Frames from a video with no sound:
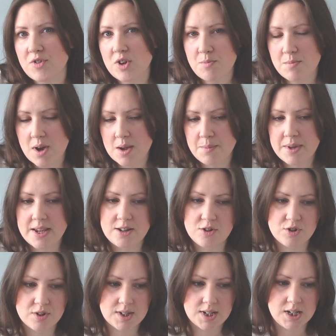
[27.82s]
of you might be
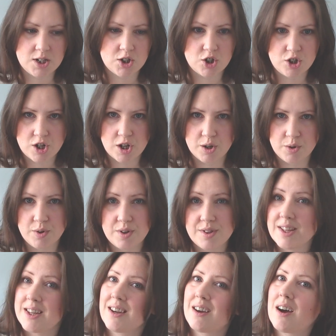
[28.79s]
interested to know
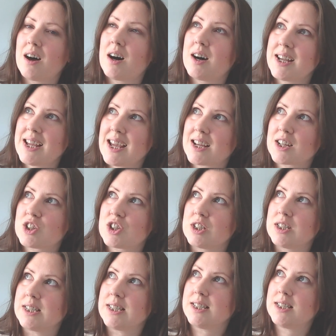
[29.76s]
that I
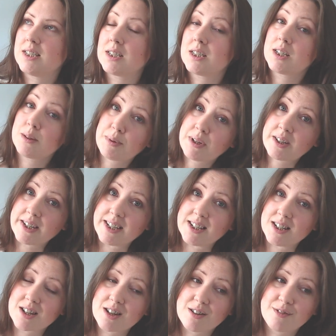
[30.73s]
actually
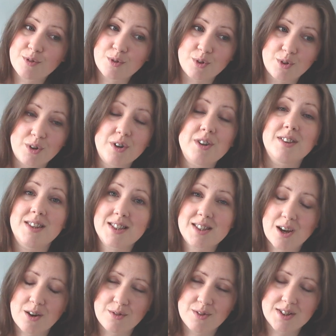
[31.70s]
applied for this
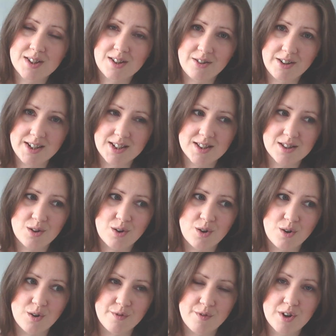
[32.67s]
current series
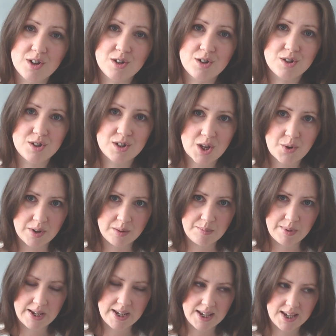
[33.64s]
of Sewing
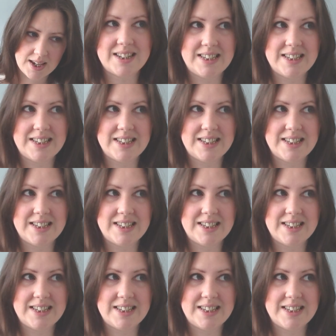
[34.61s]
Bee.